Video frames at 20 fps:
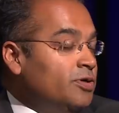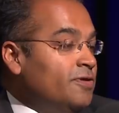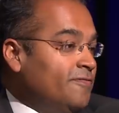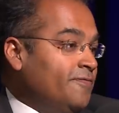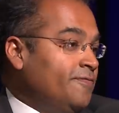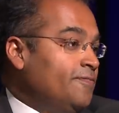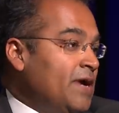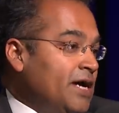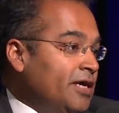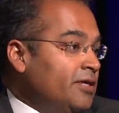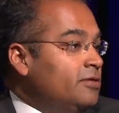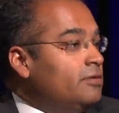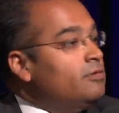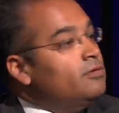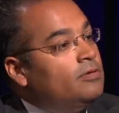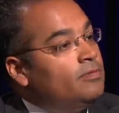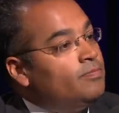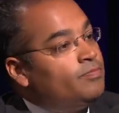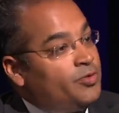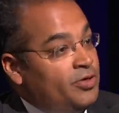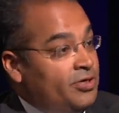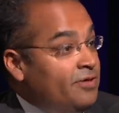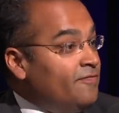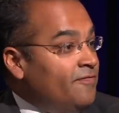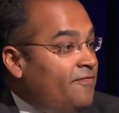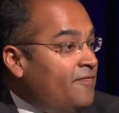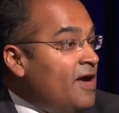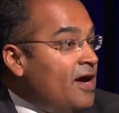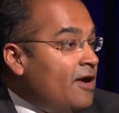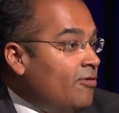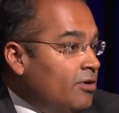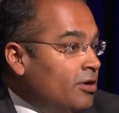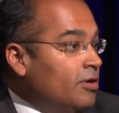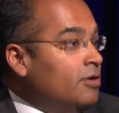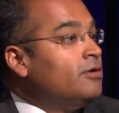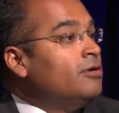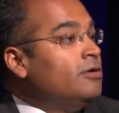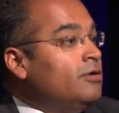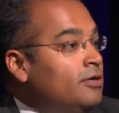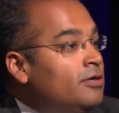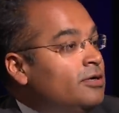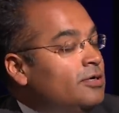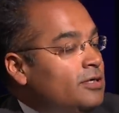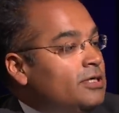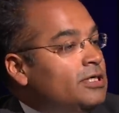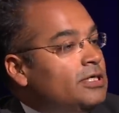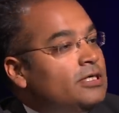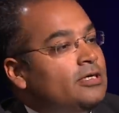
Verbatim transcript: have made Britain fairer? Well, actually